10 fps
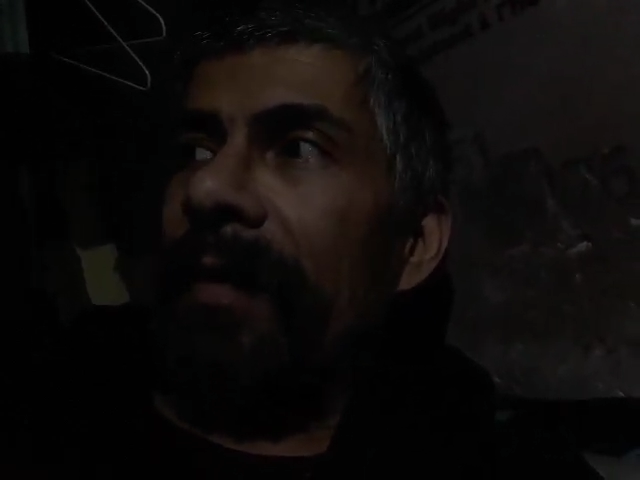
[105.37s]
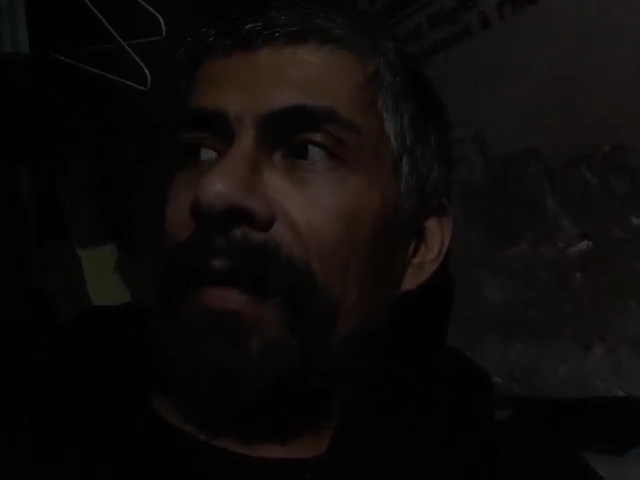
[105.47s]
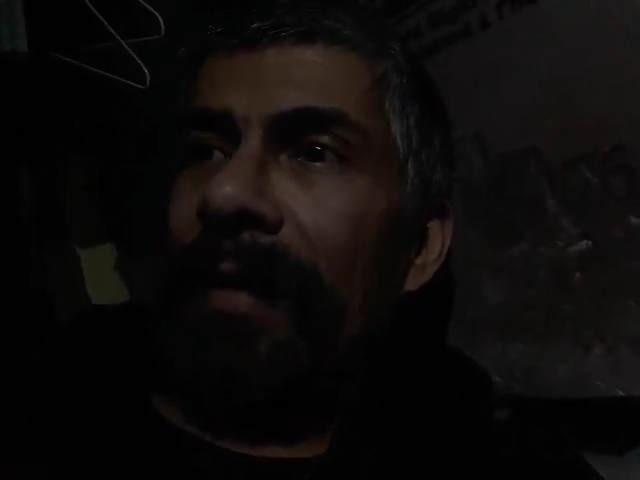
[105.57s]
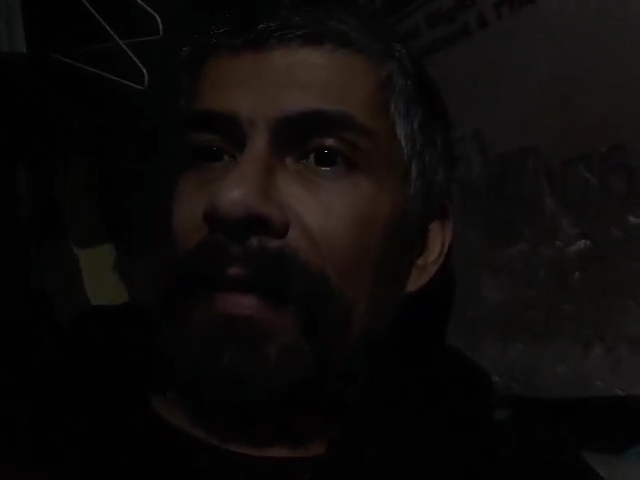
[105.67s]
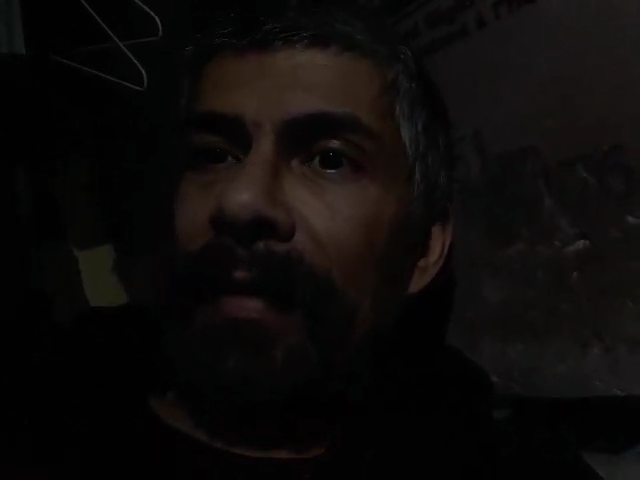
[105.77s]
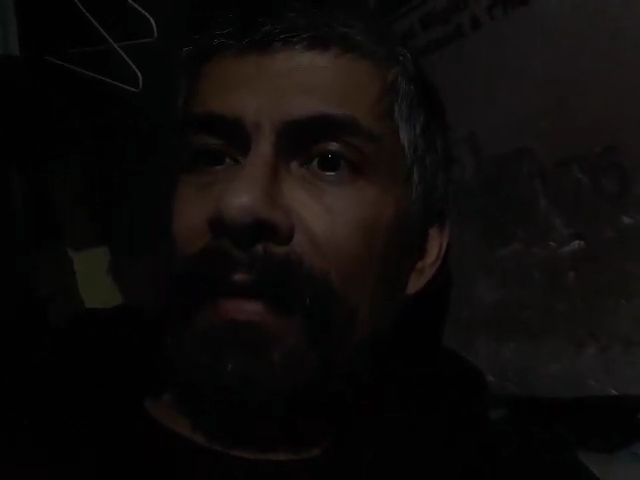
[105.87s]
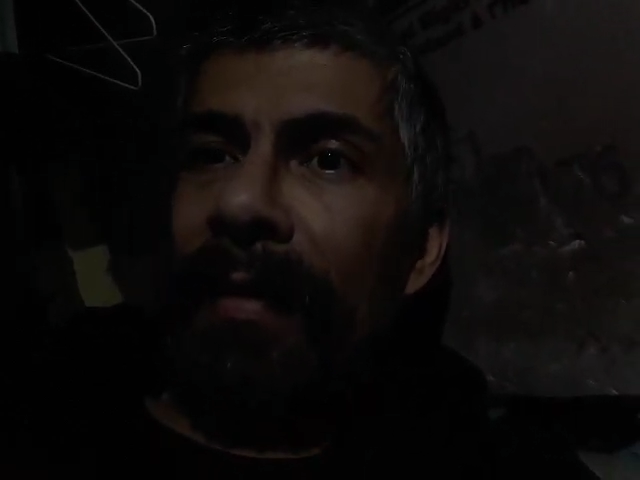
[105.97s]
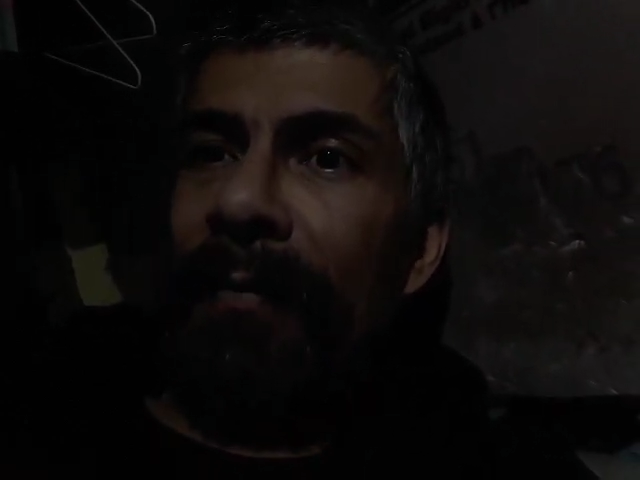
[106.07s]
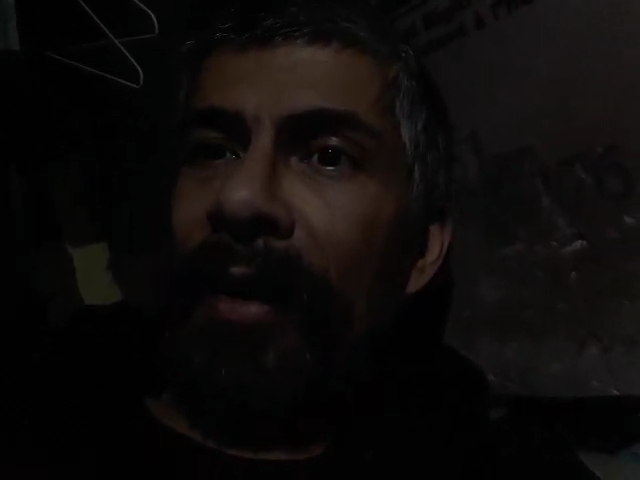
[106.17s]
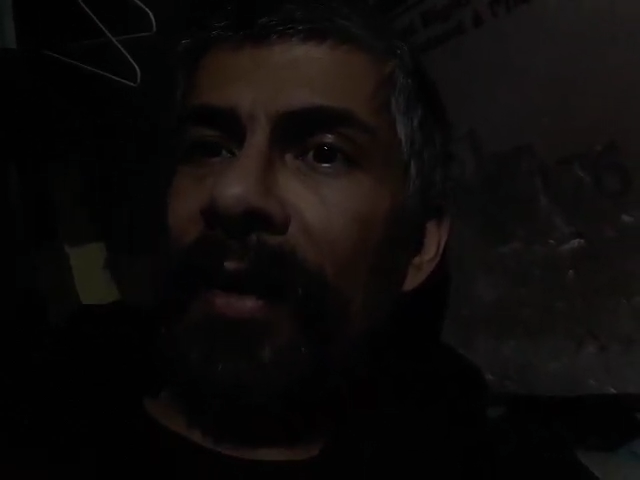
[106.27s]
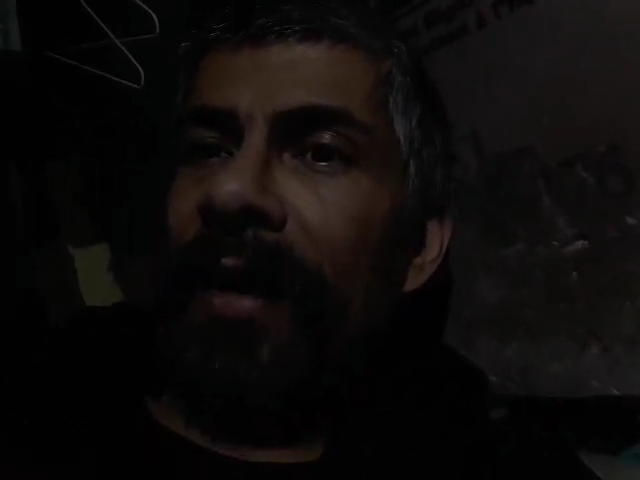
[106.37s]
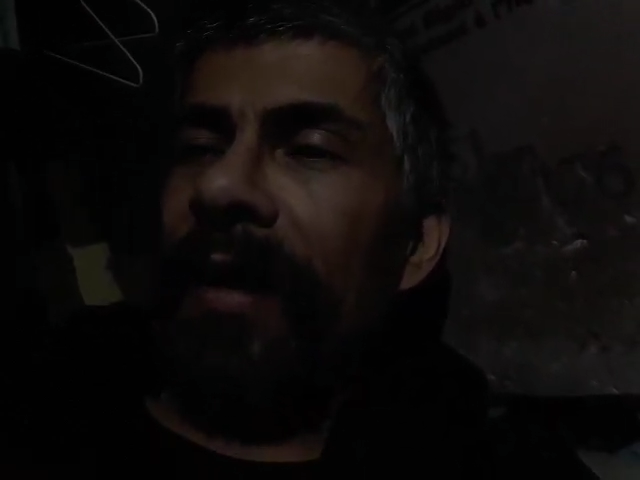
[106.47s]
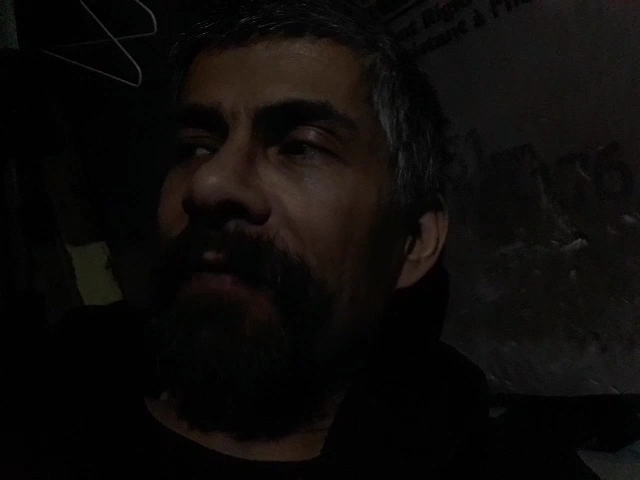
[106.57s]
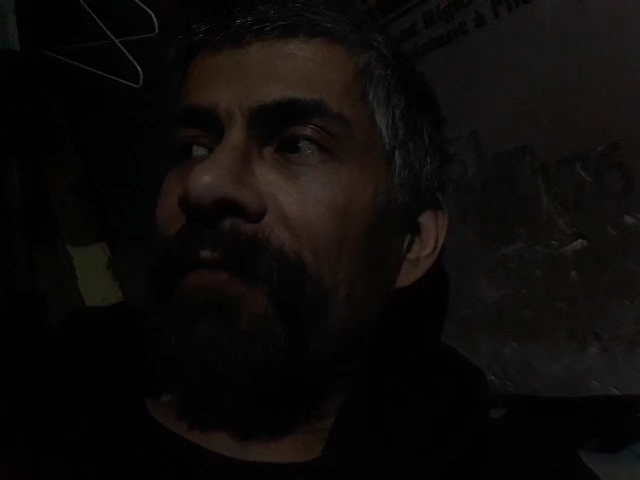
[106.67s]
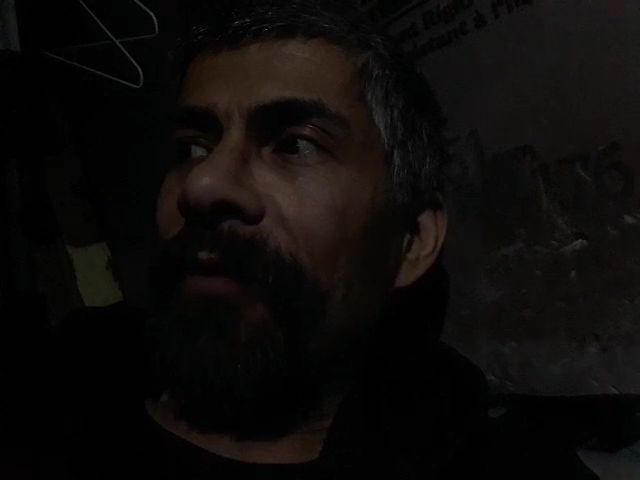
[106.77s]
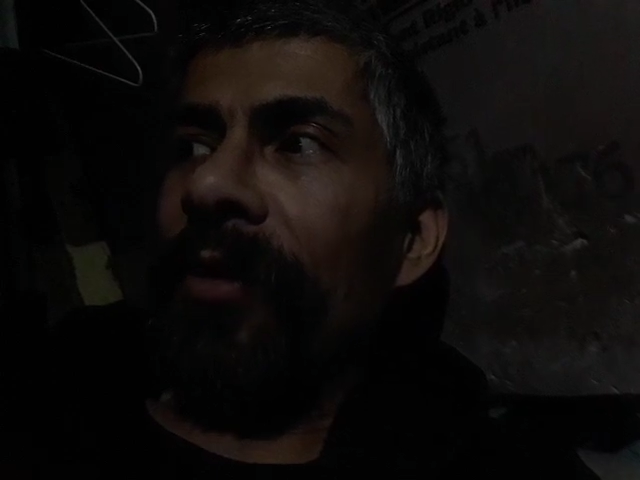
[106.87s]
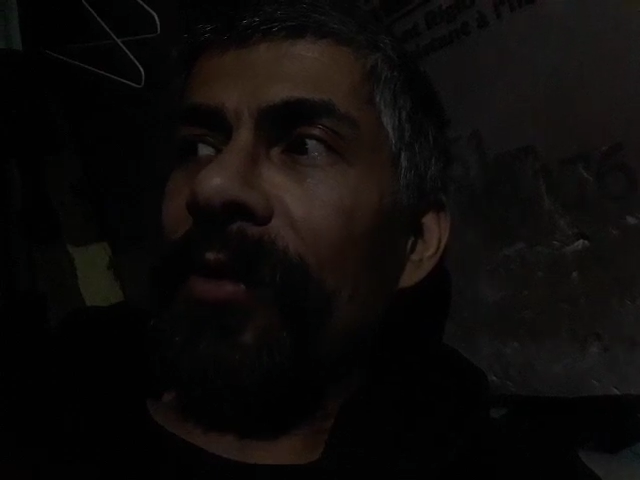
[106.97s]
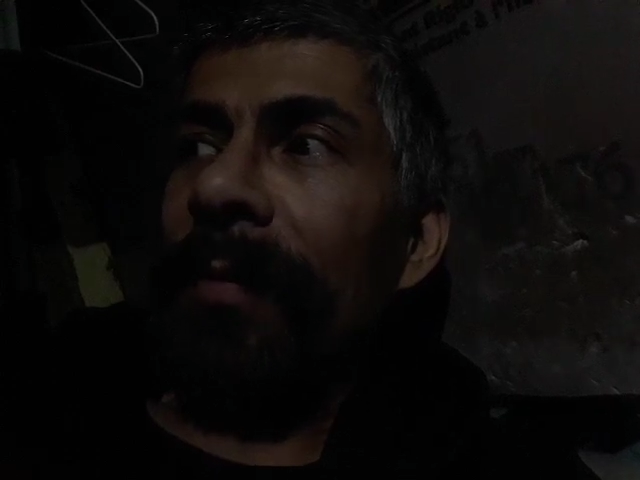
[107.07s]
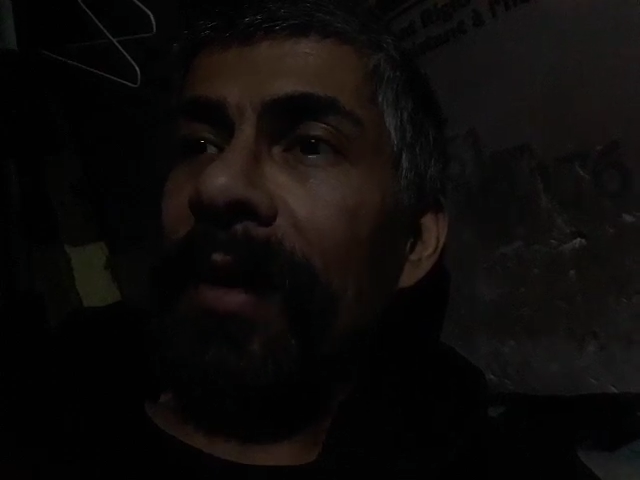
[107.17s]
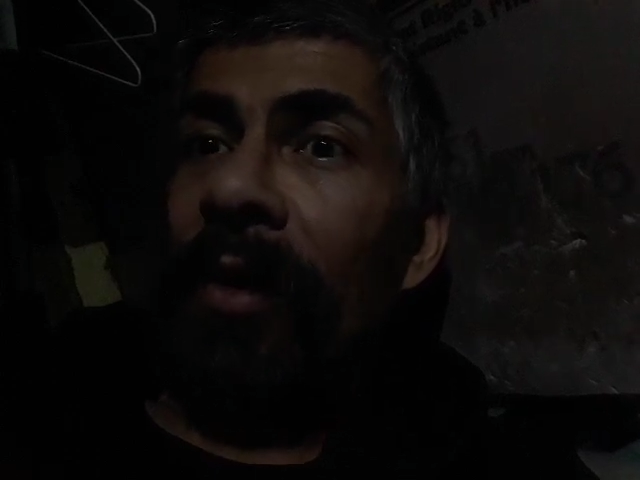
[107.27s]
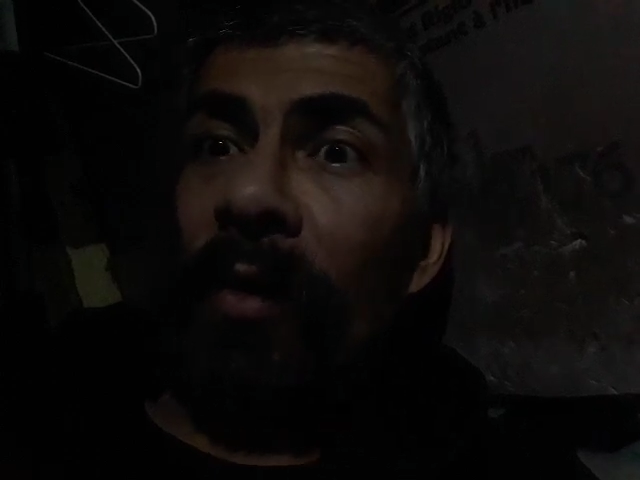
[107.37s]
parking enforcement